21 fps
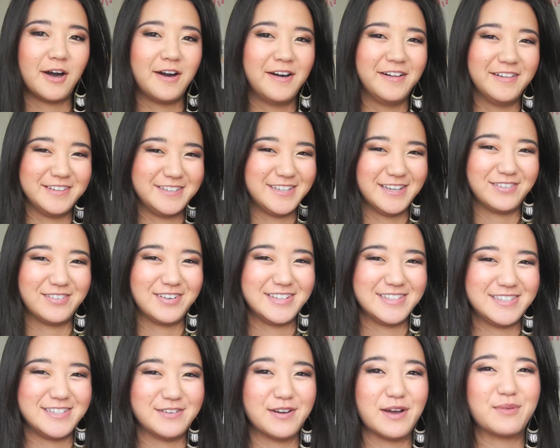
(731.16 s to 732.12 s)
college I
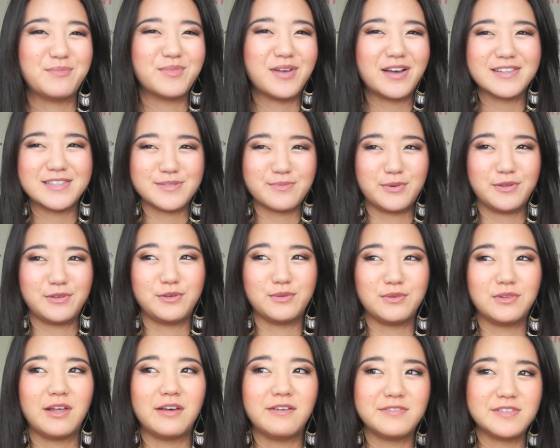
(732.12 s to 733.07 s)
went to. I'm not someone who
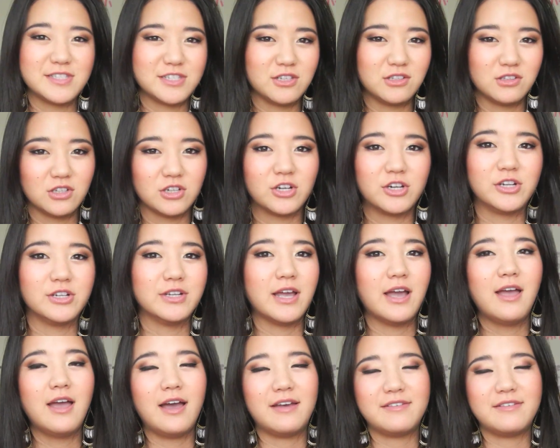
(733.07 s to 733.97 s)
loves to learn.